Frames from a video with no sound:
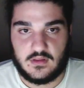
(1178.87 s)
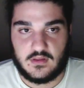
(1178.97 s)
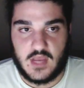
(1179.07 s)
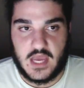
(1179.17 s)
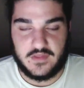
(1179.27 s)

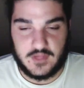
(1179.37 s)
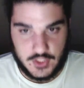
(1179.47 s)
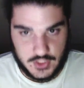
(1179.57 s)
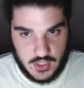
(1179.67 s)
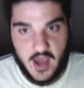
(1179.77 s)
I think
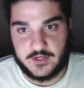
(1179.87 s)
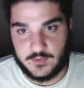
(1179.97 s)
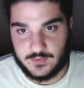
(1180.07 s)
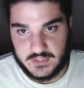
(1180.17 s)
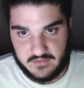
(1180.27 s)

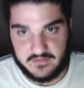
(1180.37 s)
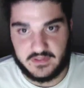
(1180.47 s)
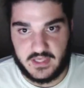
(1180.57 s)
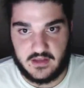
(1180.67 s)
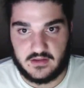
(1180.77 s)
United will
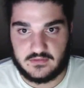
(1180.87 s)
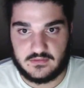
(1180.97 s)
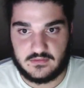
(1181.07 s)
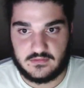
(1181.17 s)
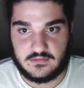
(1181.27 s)
definitely get it.
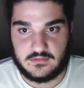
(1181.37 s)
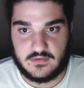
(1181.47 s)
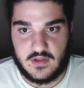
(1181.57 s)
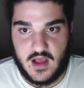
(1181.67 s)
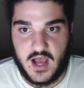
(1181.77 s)

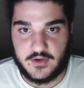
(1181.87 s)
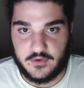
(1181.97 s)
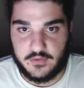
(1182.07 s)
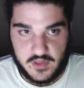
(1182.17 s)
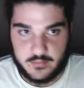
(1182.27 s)
I
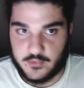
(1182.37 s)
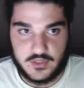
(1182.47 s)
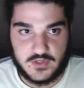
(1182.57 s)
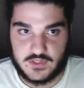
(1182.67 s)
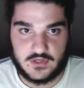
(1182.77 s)
don't think
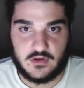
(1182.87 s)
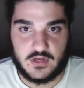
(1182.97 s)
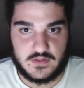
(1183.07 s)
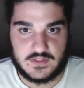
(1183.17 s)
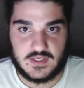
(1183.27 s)
Mourinho's going to go
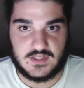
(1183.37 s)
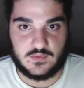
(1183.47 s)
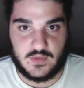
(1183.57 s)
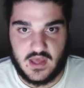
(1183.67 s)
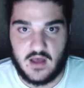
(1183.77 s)
another
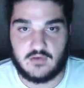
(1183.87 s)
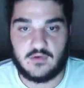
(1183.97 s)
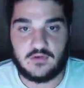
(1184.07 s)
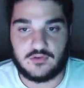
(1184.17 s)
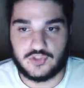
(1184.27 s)
season without
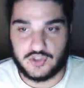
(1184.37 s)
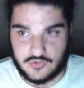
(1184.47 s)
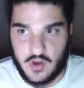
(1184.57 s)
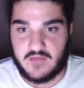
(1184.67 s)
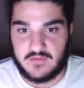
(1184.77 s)

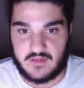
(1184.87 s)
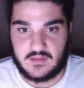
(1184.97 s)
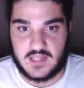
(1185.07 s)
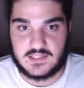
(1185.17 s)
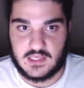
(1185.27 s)
driving
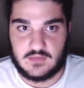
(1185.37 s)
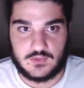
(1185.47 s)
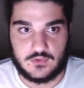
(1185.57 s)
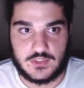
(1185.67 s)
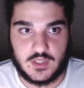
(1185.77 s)
that team
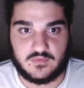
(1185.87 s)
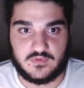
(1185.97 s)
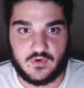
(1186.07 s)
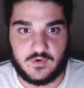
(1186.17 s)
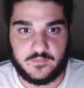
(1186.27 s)
to a top 4.